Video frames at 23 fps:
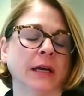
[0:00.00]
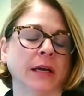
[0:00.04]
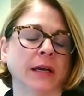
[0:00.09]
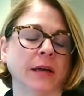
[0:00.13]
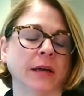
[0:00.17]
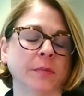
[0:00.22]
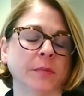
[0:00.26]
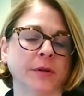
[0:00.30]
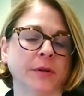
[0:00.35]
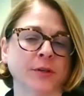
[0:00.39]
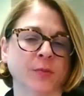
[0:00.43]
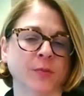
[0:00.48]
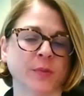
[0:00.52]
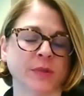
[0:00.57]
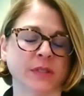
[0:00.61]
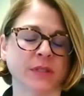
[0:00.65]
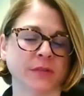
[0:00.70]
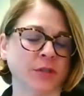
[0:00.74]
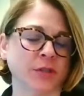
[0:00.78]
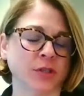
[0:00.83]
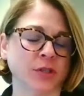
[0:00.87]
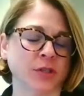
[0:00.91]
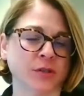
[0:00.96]
um, that are
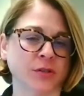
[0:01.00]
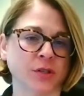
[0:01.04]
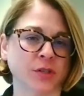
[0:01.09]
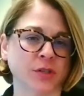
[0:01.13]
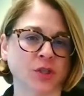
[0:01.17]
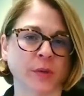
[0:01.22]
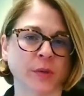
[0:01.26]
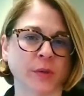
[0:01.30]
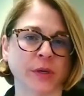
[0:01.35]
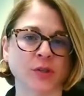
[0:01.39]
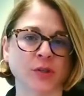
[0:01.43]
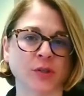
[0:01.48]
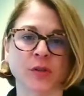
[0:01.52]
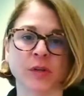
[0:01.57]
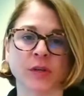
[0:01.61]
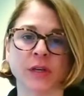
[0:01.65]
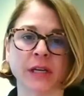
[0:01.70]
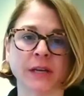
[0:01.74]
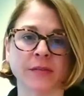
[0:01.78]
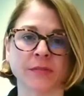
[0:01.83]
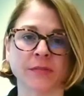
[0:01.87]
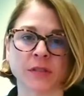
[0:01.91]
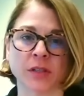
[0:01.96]
specific to your situation, you
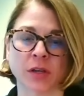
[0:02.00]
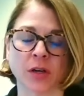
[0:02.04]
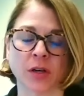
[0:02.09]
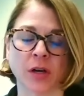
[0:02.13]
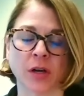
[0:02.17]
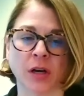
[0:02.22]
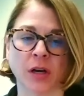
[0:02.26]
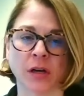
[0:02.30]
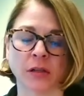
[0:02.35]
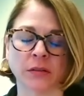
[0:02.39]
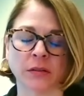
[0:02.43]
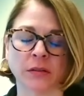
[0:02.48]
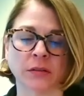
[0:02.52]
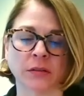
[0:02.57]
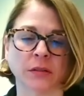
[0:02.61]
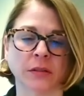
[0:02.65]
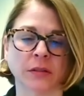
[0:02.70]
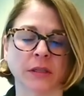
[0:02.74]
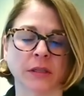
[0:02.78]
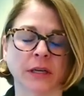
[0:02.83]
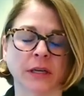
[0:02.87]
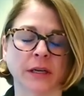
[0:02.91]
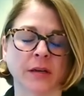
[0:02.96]
can give us a call.
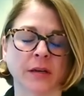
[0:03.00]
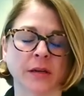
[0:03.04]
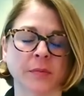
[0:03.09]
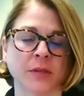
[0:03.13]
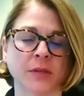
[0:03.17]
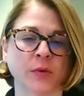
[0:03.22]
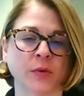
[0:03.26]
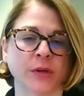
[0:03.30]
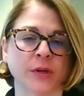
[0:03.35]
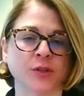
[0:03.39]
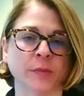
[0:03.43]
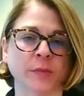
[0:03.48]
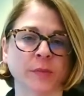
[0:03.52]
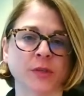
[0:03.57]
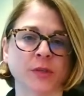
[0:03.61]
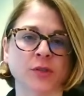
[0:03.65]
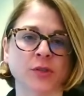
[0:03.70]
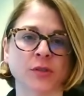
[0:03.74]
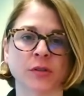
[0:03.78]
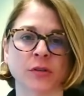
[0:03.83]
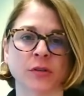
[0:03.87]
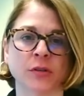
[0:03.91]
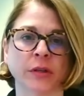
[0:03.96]
Um, as Rachel
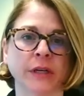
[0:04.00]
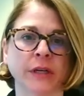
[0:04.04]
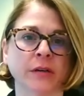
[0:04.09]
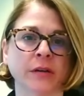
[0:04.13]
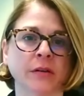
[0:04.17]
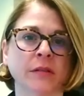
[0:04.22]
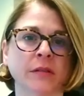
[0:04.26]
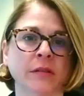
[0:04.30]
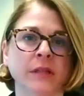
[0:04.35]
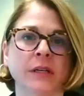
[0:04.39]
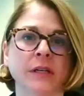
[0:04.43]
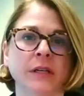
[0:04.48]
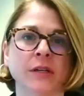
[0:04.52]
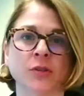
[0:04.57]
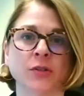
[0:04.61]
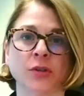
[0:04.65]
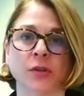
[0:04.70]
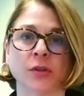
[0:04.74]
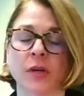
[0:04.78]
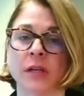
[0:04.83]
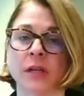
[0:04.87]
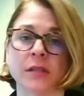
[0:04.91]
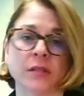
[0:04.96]
mentioned earlier, the
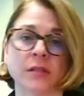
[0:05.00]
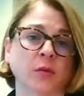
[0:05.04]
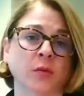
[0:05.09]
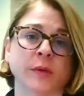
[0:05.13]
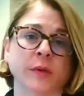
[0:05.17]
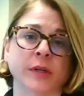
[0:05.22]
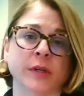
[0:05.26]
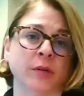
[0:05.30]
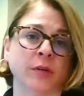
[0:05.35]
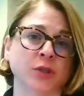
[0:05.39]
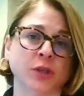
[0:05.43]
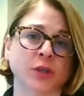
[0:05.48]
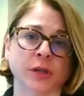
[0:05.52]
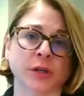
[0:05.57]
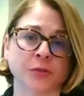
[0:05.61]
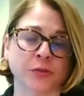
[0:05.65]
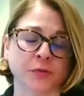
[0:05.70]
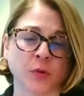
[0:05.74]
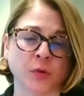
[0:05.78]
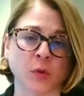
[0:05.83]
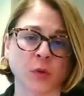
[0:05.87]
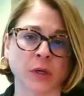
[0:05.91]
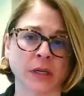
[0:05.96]
initial consult we don't charge
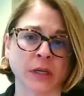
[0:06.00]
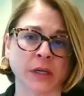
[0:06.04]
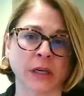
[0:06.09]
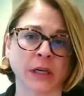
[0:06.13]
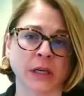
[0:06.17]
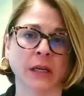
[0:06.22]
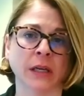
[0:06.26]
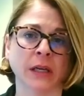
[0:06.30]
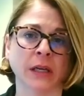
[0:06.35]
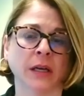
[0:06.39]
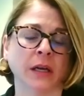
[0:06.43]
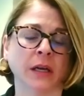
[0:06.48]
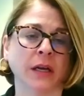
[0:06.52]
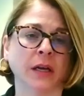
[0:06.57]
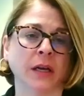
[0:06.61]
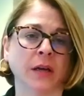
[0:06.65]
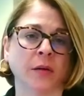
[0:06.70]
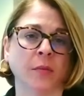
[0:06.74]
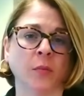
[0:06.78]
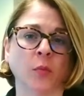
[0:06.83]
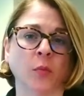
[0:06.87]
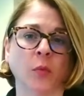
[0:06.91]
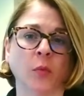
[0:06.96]
for.
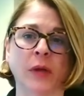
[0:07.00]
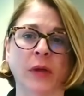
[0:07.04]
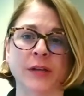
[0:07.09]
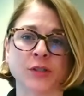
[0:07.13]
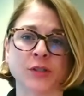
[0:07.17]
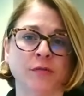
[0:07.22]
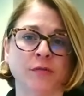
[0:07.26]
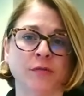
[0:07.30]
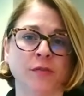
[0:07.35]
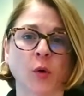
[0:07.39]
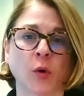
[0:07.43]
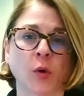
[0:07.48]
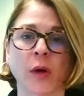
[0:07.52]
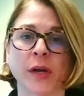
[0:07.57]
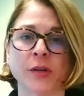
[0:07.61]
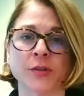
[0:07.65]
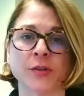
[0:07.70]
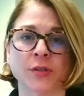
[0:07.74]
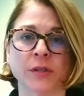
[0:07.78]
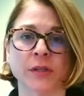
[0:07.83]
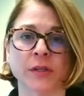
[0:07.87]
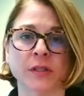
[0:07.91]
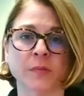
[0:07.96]
Um, we'll ask you a few
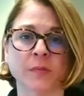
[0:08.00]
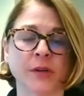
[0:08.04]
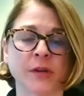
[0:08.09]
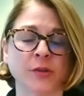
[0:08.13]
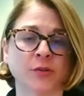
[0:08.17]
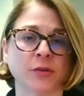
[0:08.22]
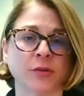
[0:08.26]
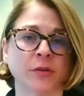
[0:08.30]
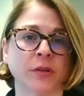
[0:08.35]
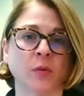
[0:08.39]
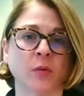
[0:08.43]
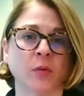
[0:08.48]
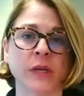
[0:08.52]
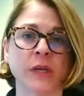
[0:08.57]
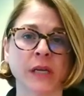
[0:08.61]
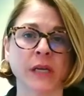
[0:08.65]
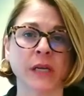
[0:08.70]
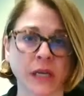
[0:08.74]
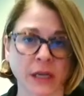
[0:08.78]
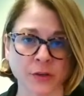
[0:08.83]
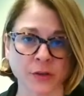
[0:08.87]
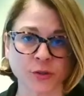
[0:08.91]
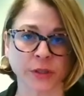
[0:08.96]
questions, make sure that we
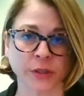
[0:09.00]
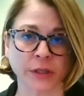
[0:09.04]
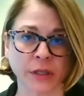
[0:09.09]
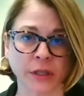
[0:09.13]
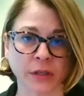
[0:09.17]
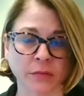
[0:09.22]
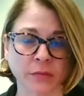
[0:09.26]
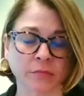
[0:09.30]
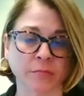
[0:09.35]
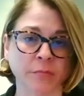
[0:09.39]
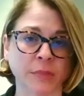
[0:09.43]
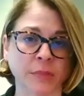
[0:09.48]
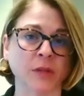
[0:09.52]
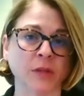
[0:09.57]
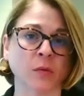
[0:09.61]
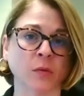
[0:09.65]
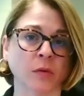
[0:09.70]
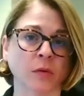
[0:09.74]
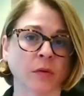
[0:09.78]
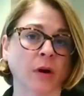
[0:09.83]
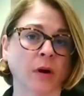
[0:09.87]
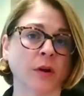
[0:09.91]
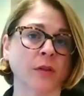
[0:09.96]
can actually be the,
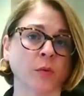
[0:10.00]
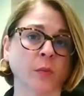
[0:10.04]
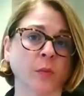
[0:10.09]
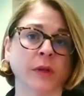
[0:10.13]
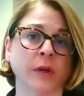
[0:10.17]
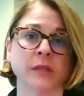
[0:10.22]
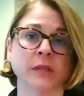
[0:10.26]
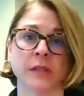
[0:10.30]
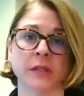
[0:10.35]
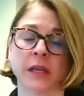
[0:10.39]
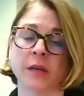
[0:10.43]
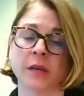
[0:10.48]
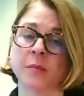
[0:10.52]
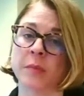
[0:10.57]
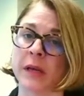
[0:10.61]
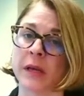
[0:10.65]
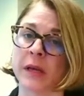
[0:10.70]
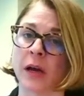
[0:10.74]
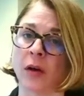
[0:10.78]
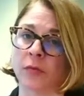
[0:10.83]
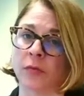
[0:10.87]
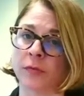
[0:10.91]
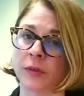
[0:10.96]
are the ones that can
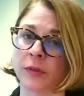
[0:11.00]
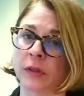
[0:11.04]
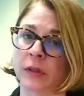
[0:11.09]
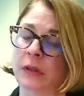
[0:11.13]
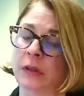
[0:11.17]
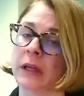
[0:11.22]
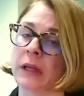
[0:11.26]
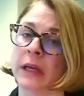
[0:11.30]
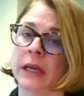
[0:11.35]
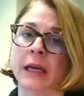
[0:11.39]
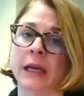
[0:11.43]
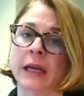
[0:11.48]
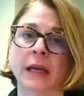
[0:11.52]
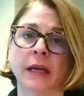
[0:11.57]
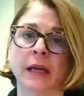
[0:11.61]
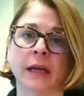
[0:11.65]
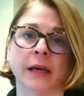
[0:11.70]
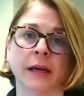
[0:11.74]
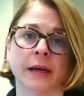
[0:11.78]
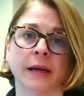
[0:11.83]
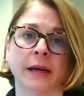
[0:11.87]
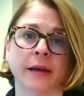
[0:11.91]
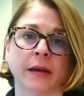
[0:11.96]
be helpful.
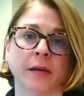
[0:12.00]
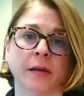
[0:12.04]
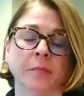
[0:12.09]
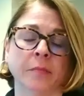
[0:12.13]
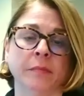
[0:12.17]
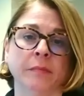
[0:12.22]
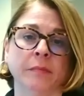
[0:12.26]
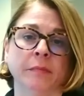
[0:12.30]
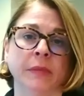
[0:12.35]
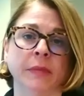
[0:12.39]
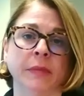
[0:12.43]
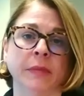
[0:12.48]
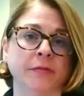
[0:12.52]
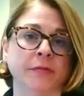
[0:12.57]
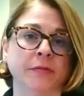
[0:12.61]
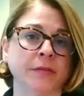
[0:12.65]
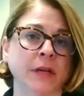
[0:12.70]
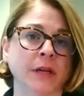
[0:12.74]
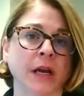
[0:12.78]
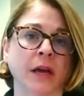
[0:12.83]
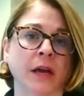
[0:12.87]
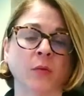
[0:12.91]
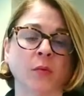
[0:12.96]
Um, if
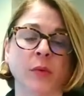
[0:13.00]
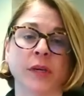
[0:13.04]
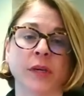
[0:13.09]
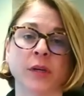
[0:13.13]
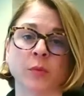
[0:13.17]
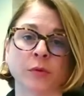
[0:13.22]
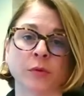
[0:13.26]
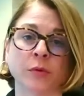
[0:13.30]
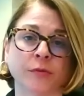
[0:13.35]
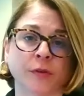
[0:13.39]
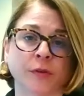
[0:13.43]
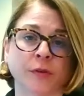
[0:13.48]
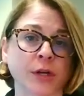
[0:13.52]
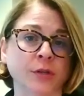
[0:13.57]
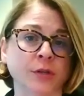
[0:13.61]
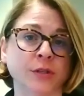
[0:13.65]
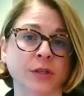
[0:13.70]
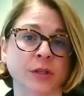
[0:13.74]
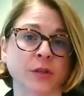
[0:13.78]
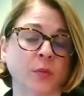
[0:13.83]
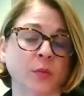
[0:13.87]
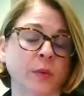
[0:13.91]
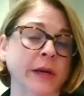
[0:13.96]
not, we can refer you
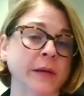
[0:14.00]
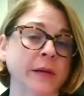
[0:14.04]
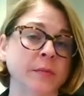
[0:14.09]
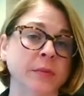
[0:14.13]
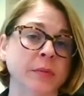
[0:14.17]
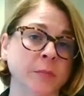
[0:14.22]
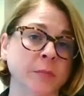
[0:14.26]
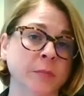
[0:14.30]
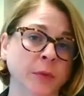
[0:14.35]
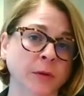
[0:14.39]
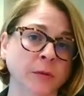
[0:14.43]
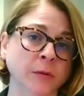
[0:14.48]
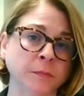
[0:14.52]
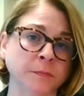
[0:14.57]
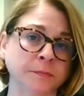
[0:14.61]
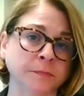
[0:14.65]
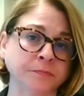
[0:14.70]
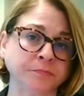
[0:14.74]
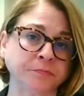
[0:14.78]
to the right people